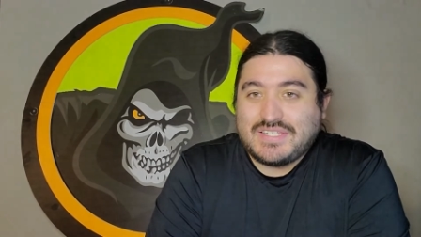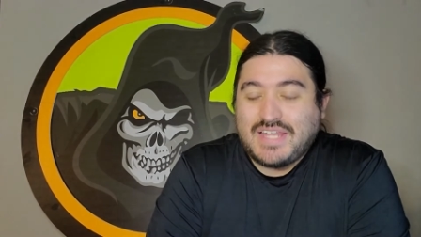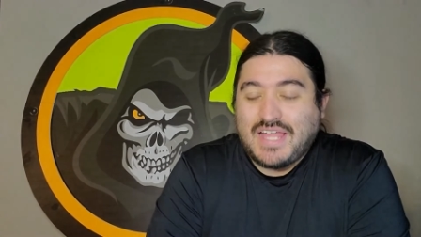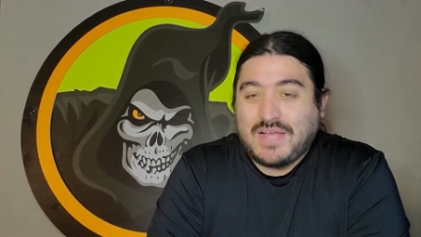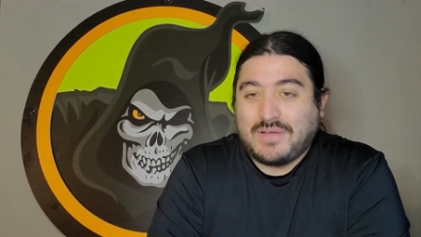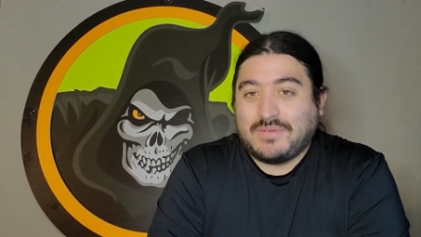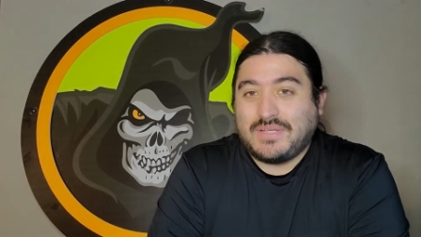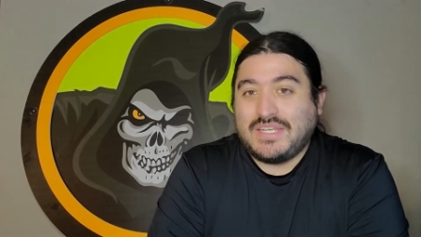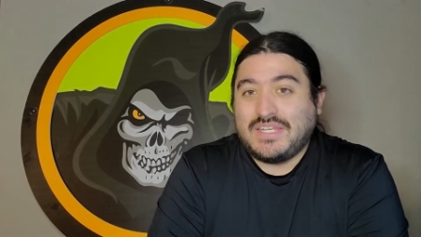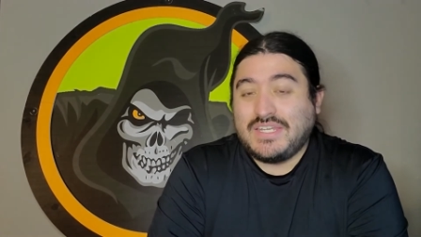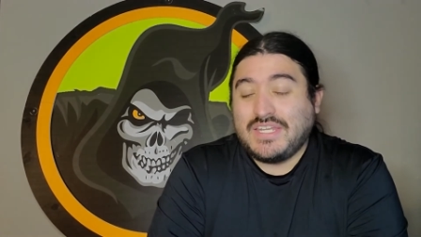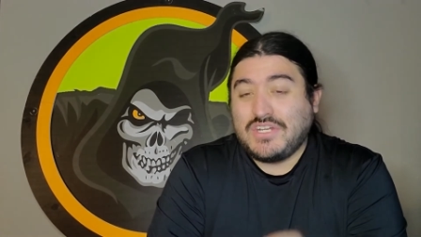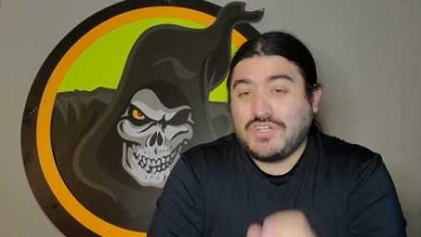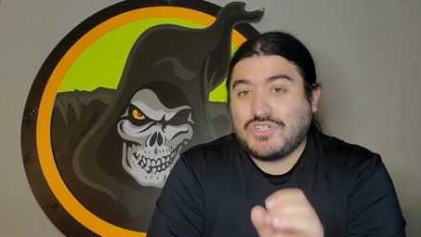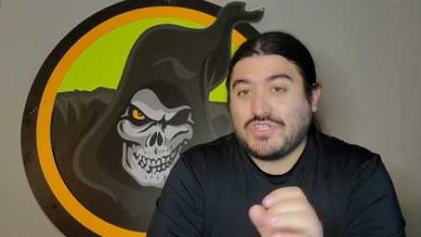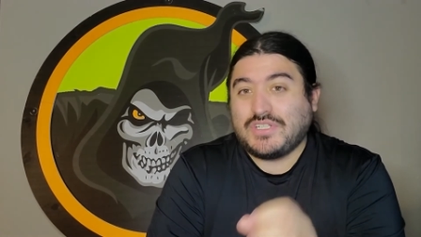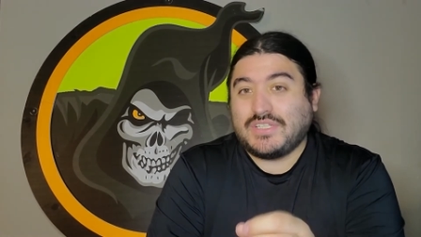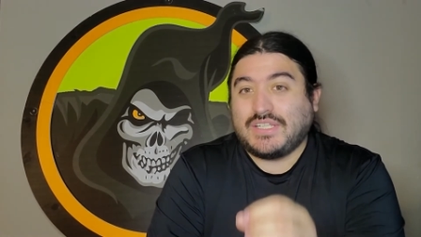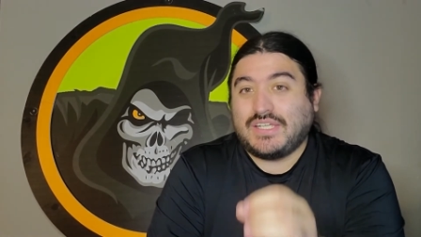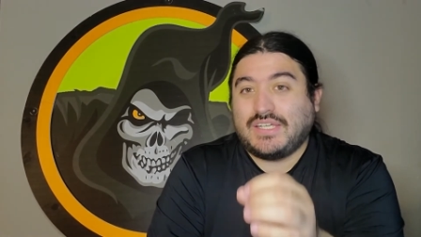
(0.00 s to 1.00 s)
Now,
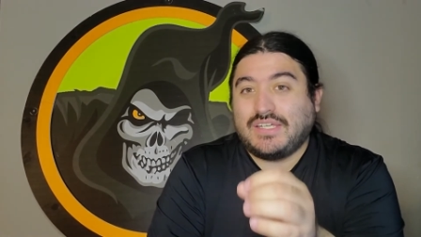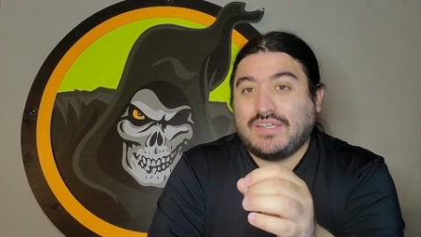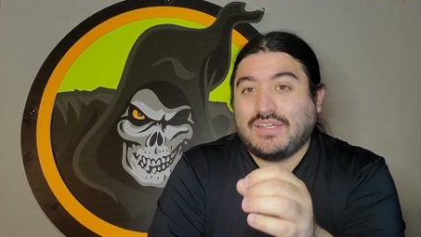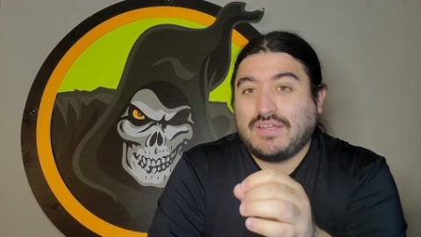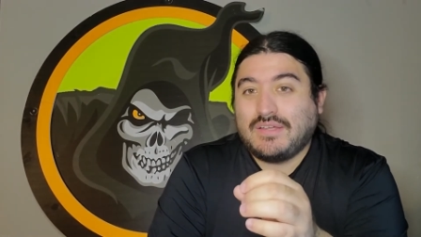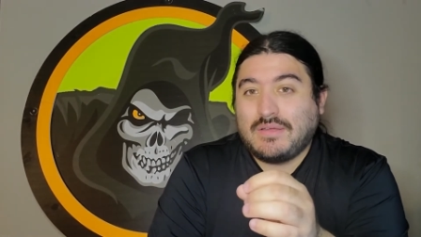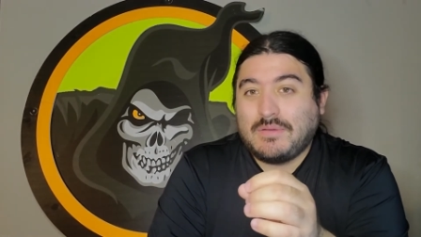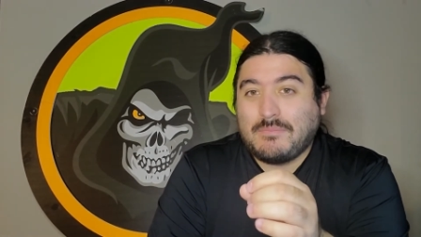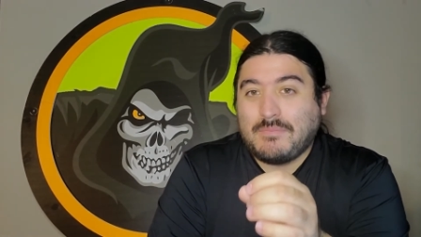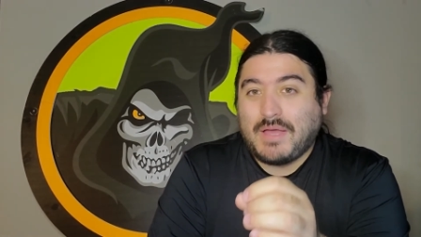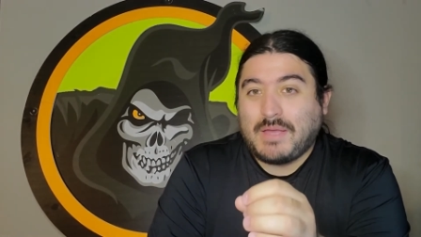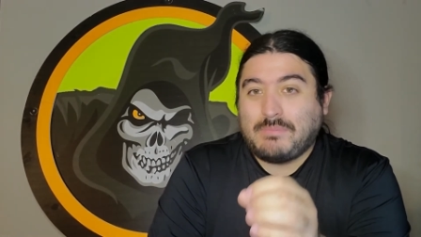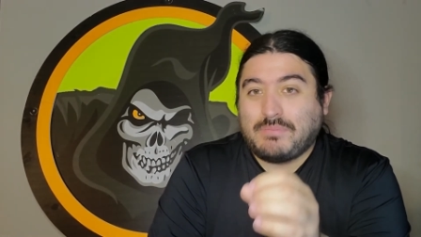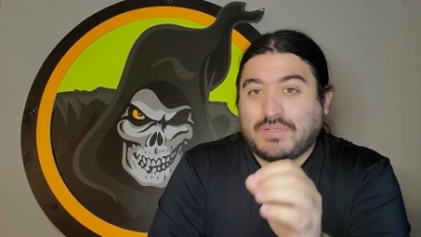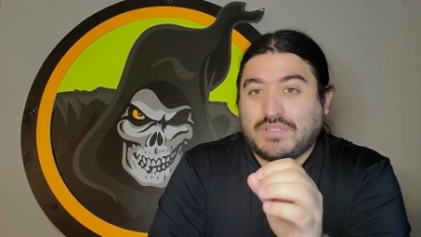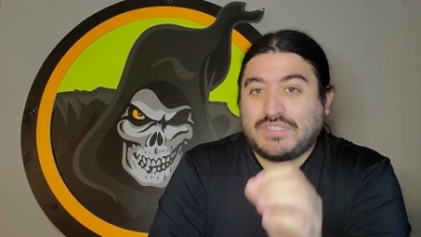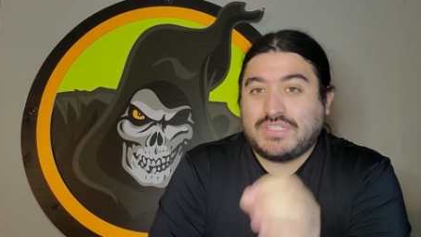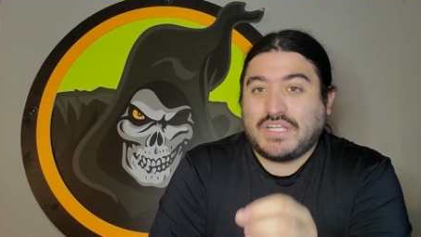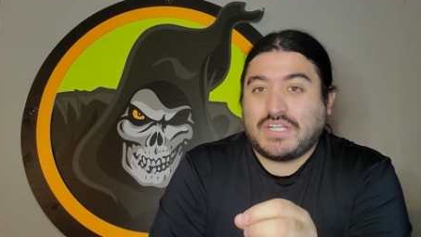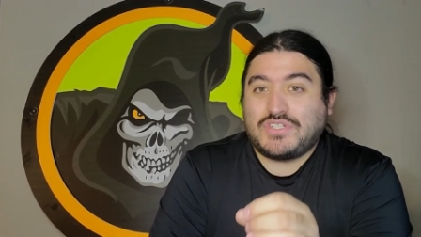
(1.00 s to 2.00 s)
initially, my
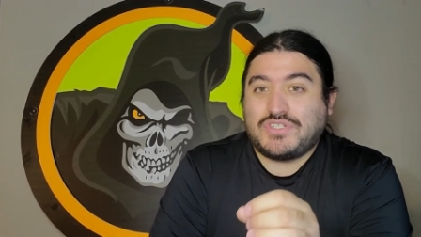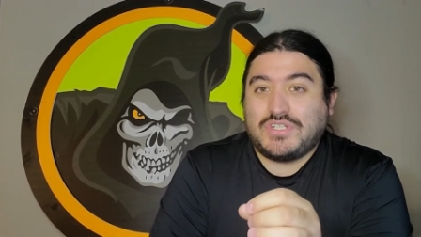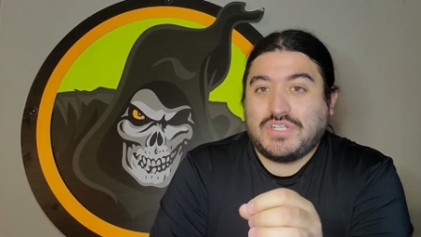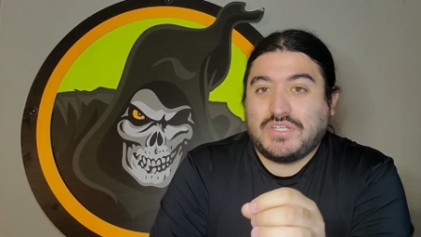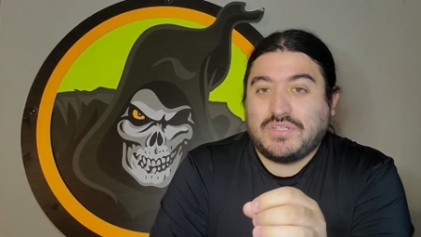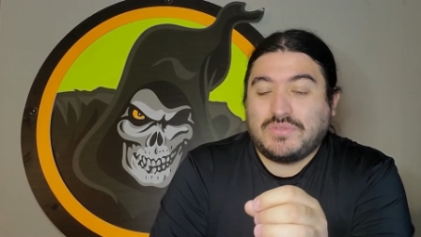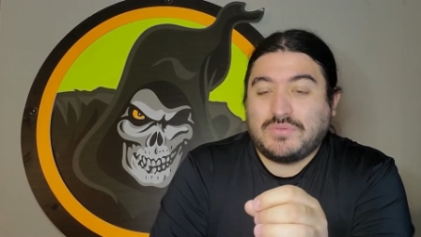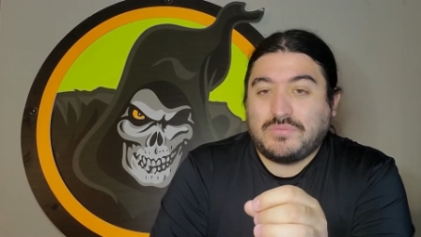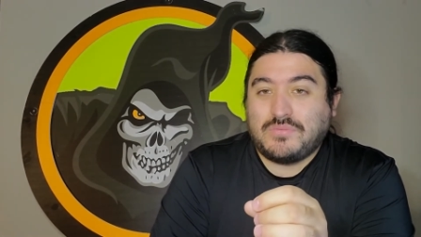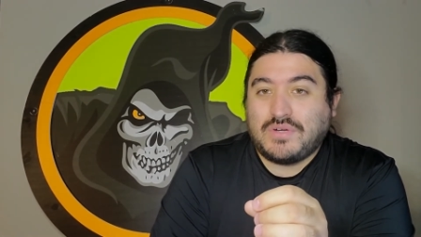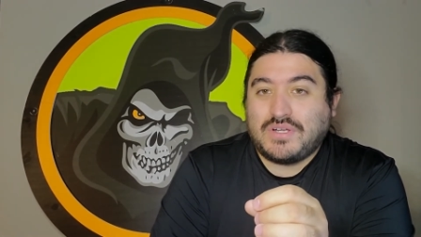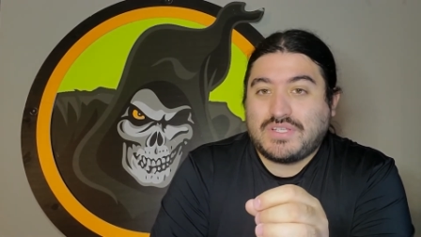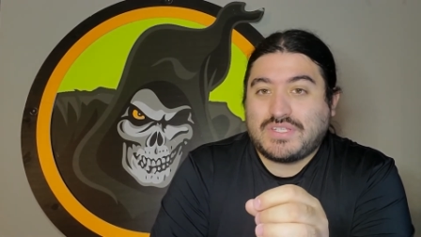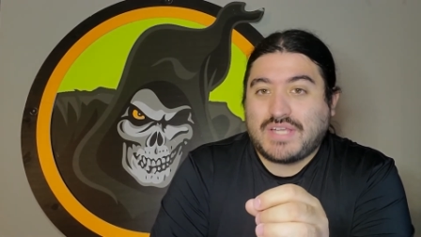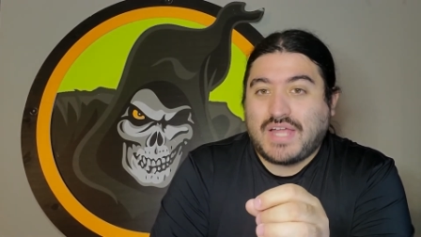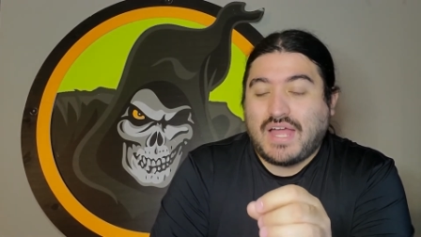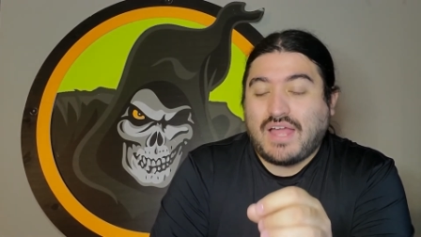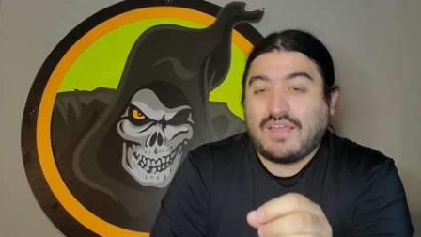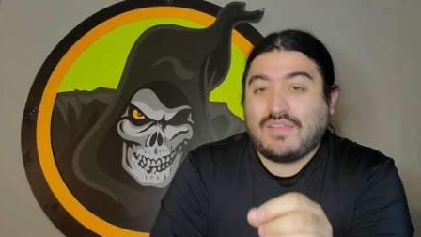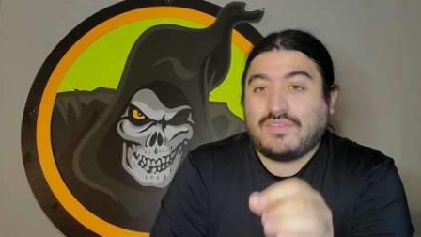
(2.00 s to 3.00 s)
prediction
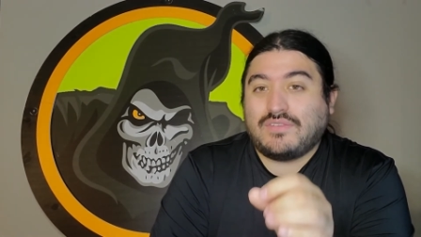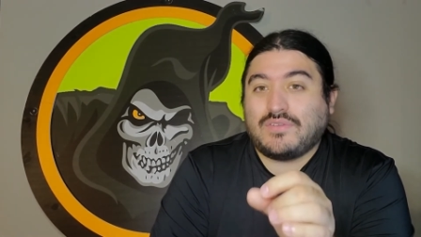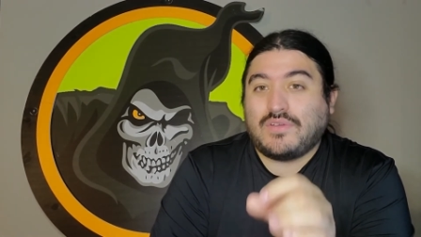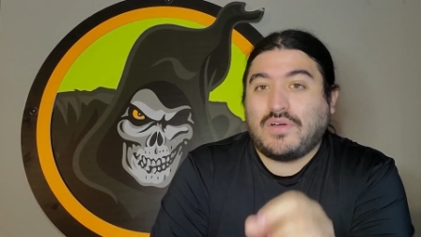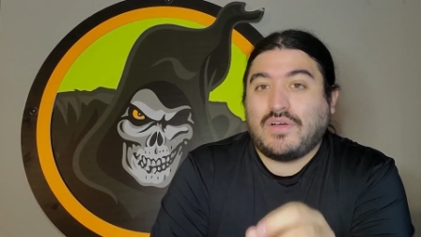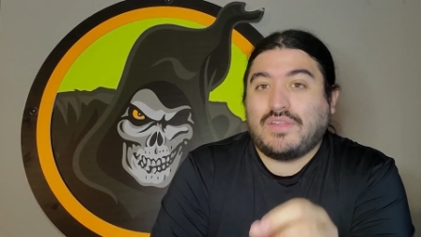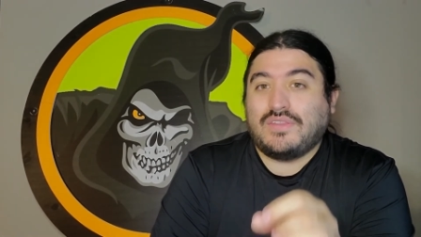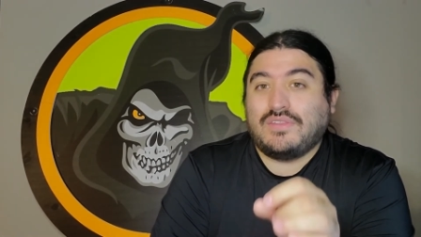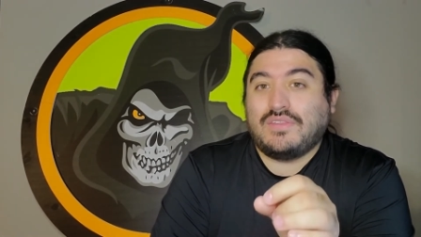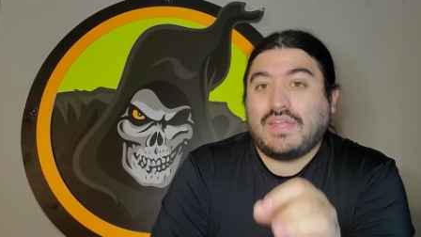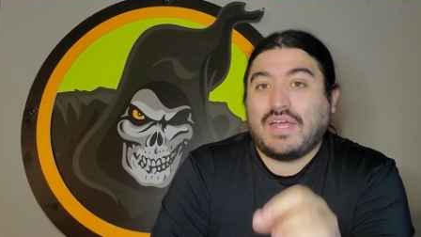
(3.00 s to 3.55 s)
was I thought